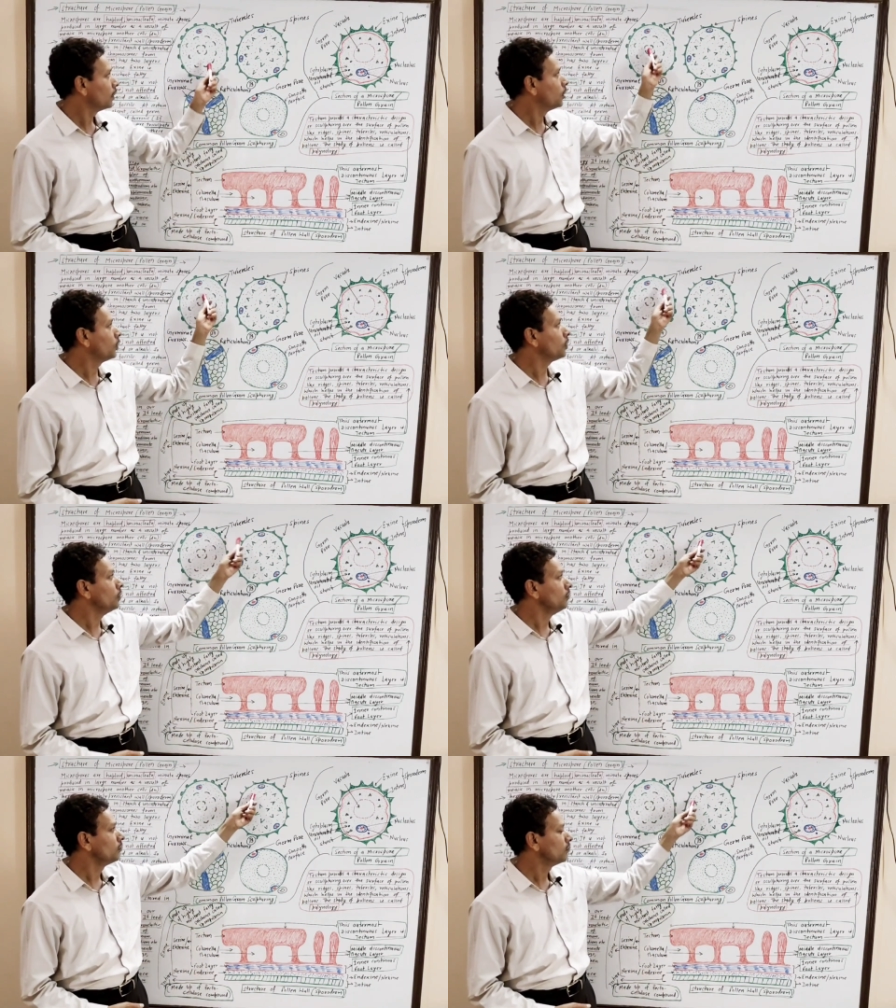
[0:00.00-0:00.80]
Due
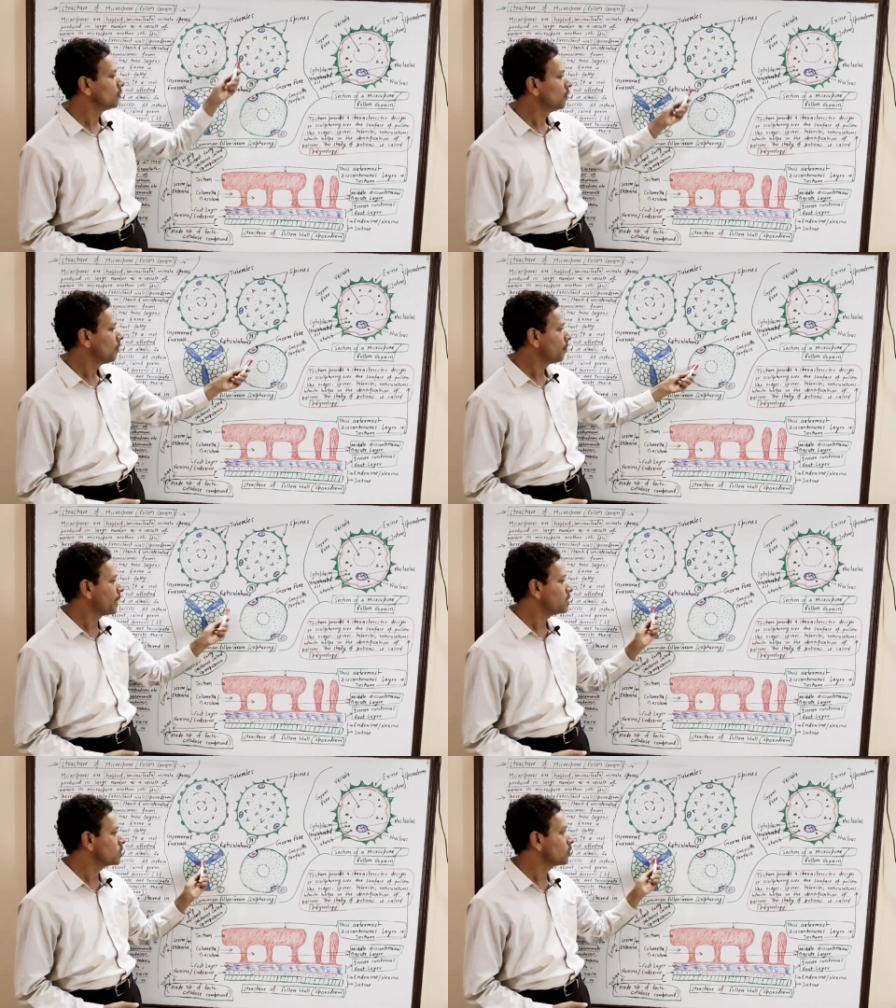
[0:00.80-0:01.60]
to
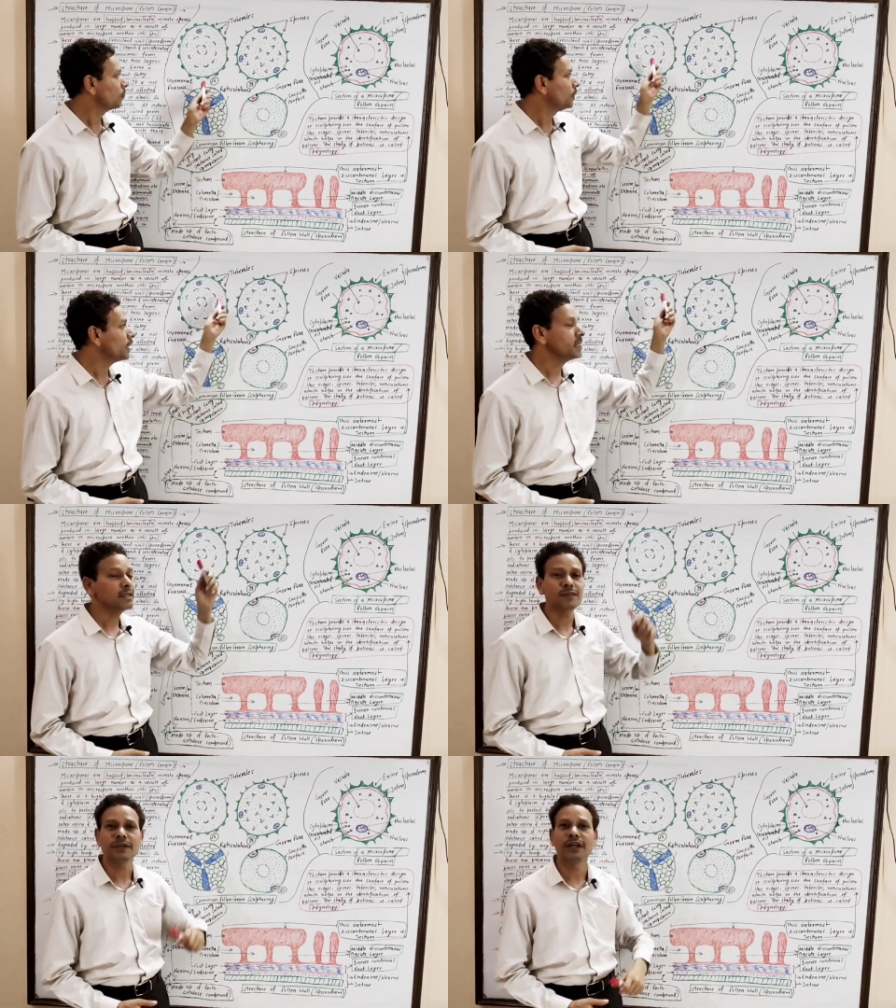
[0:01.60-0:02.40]
presence of
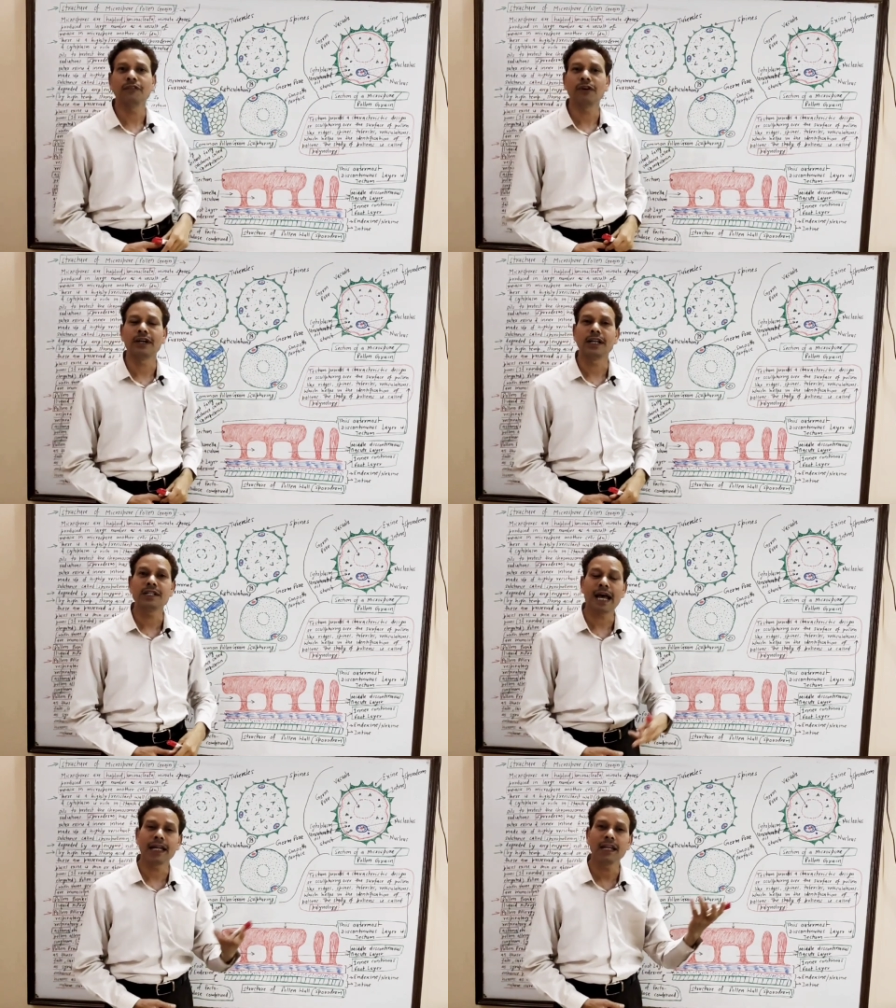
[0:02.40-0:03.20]
these different
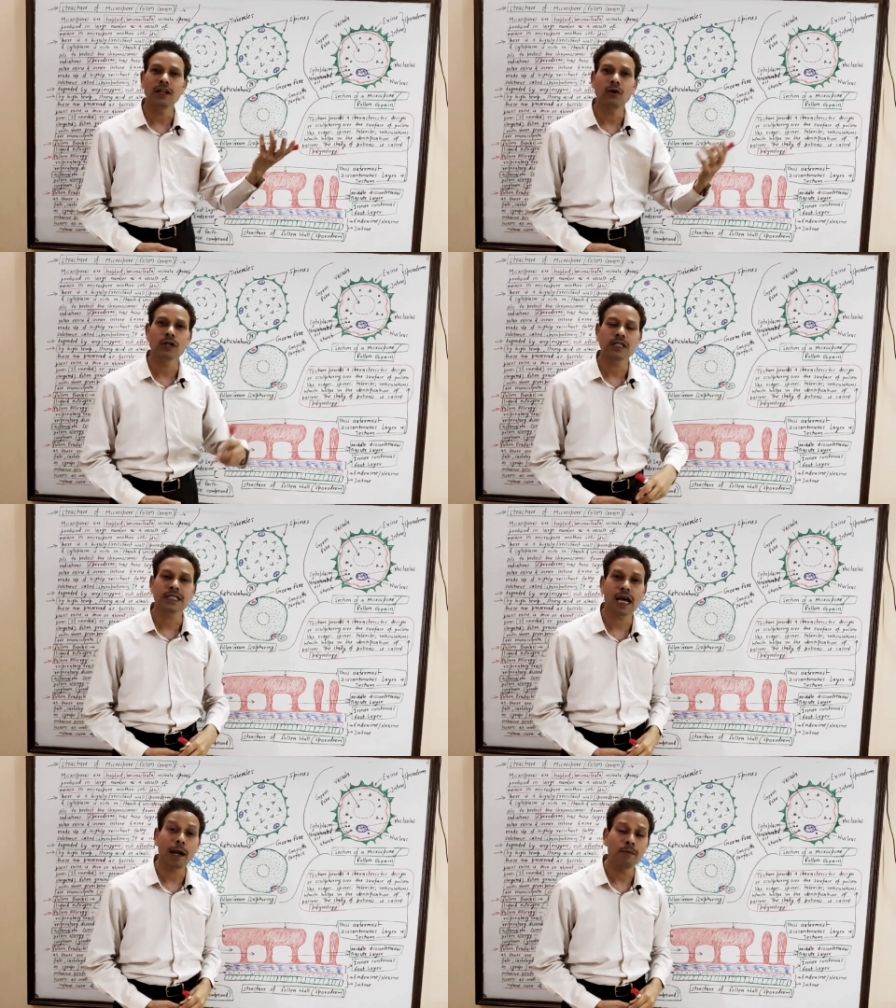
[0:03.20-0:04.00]
designing or
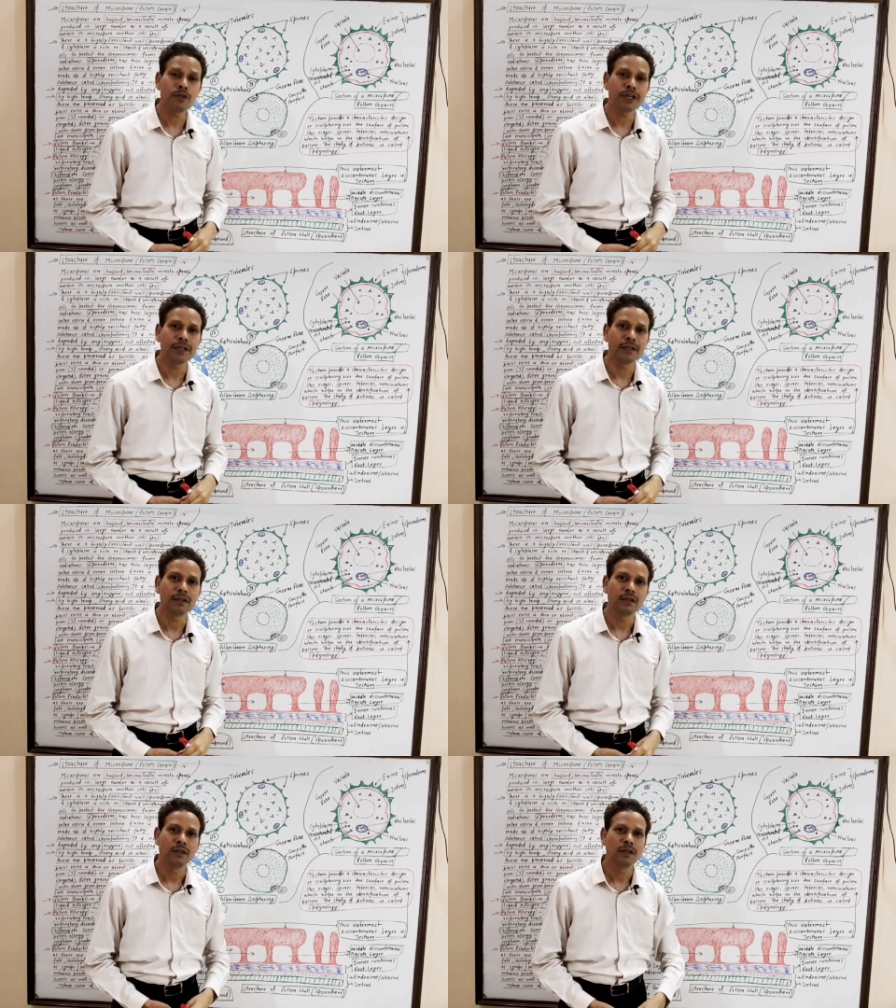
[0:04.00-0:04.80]
sculpturing,
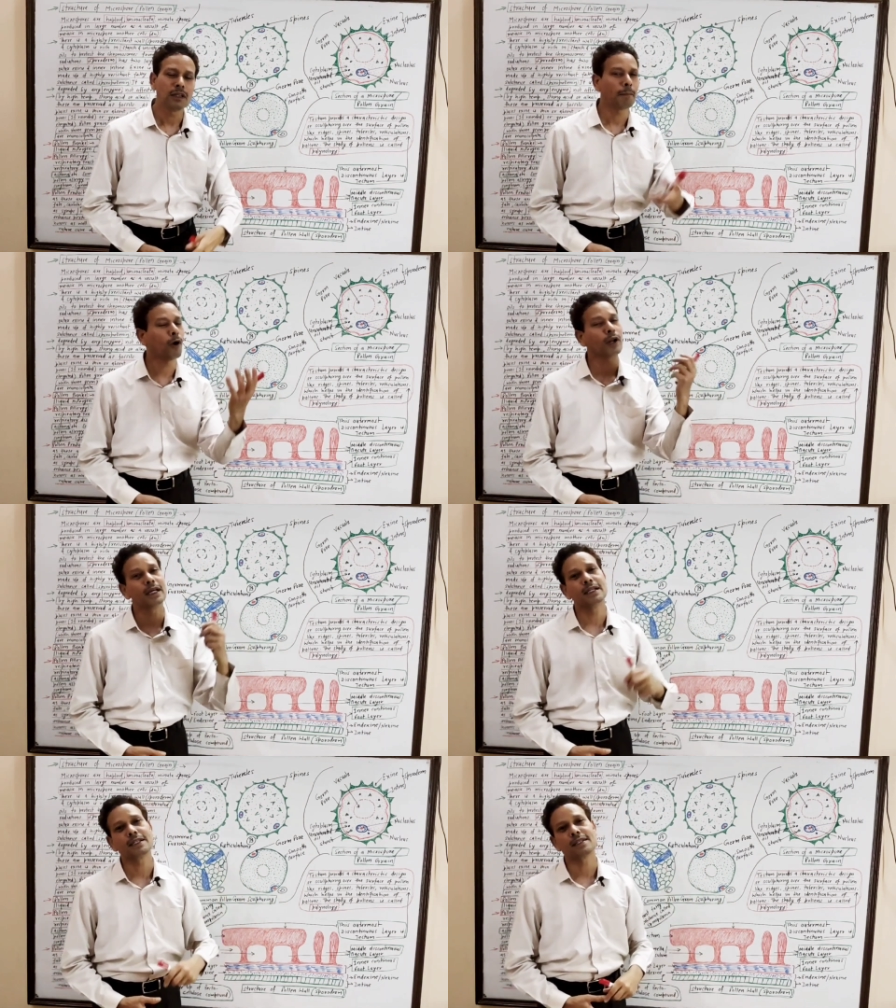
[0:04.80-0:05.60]
the
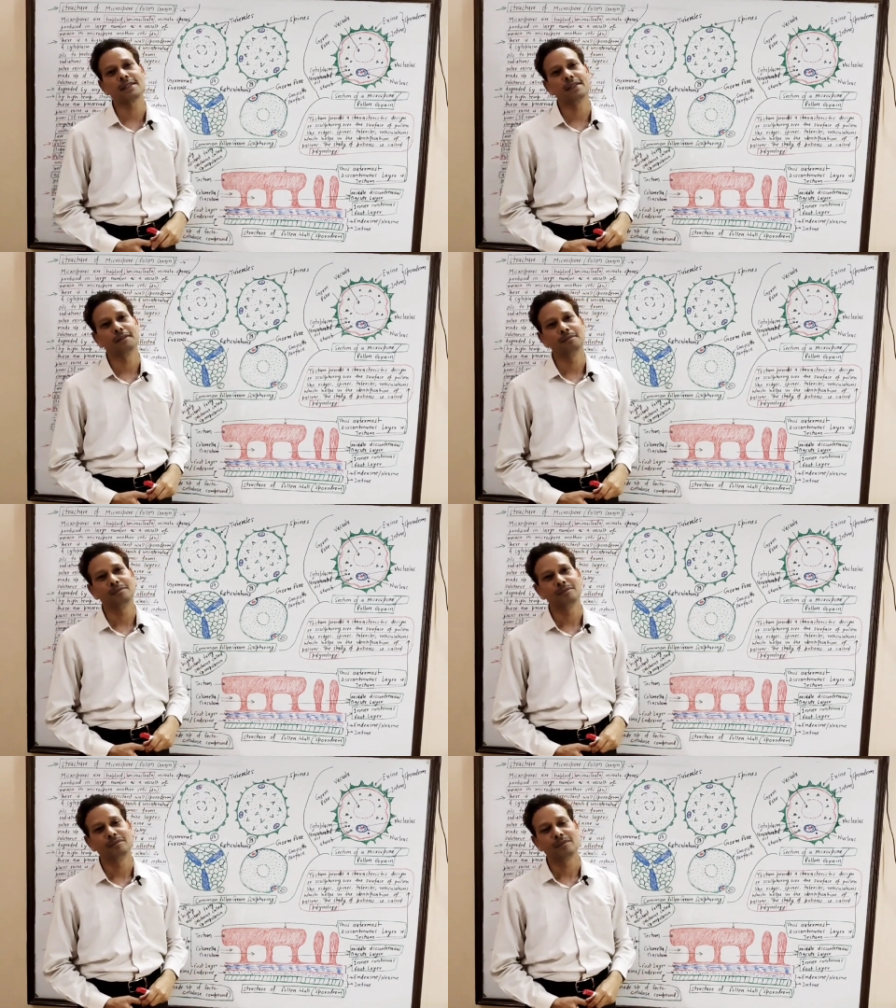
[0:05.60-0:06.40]
pollens
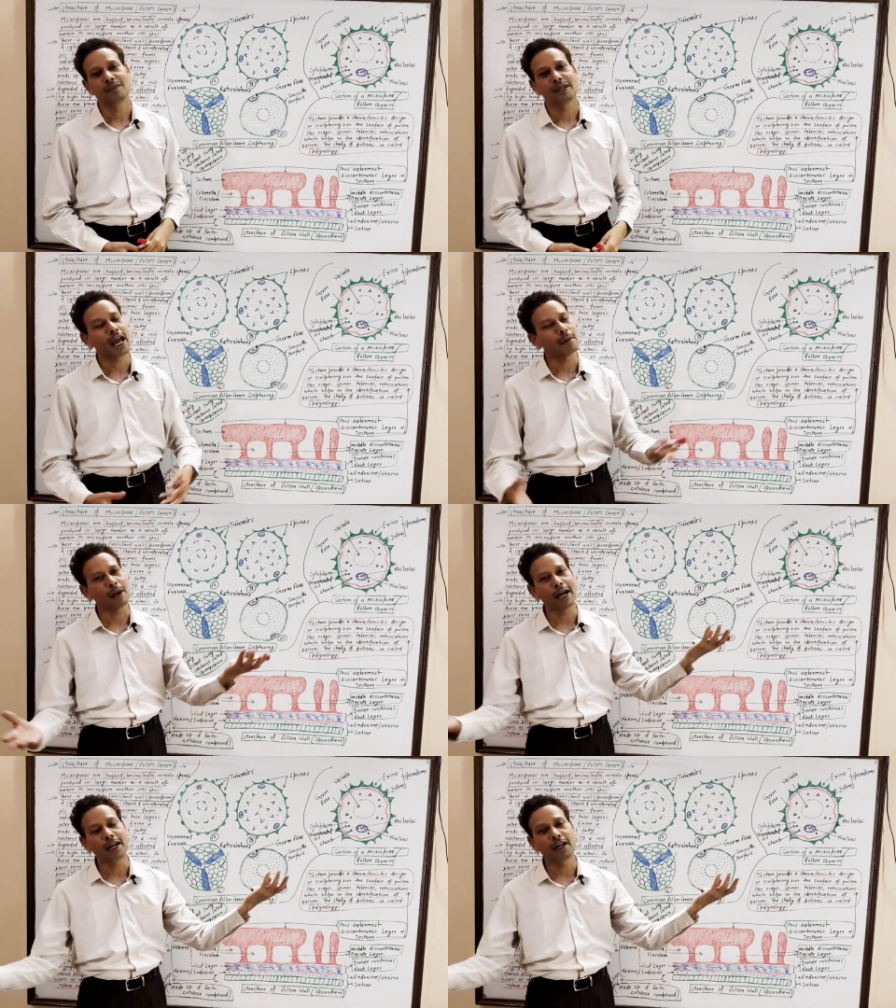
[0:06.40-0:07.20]
can
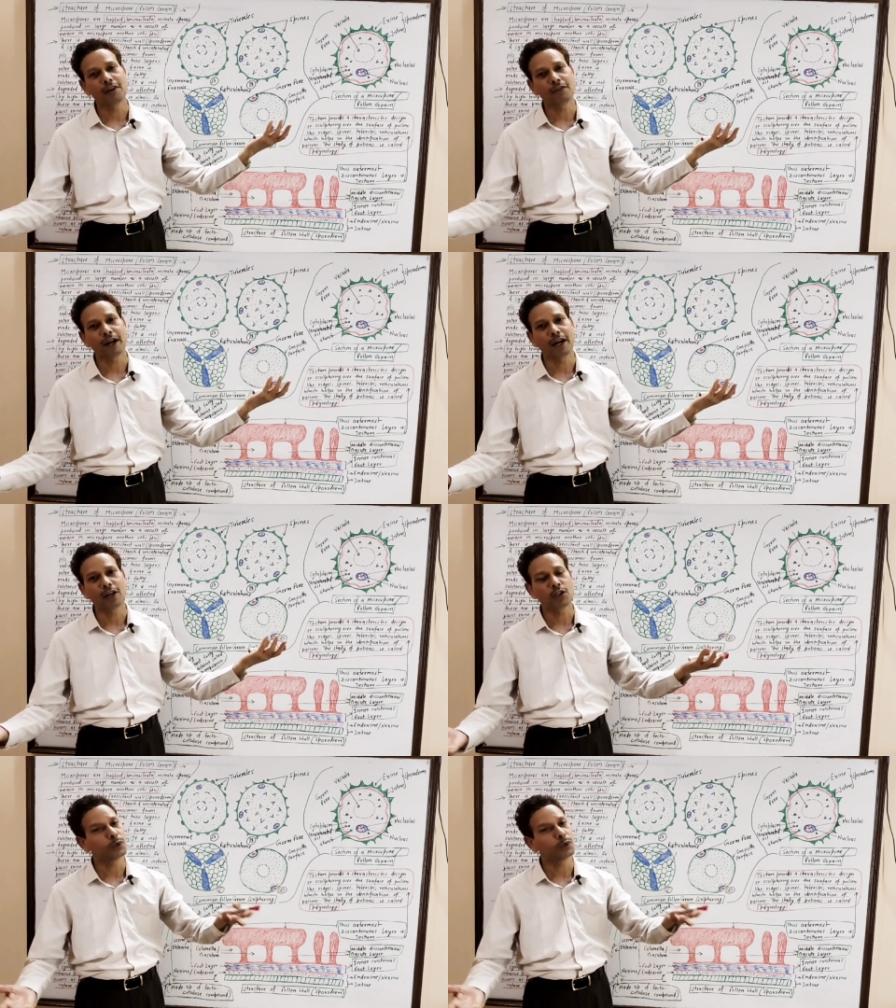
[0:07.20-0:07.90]
be identified.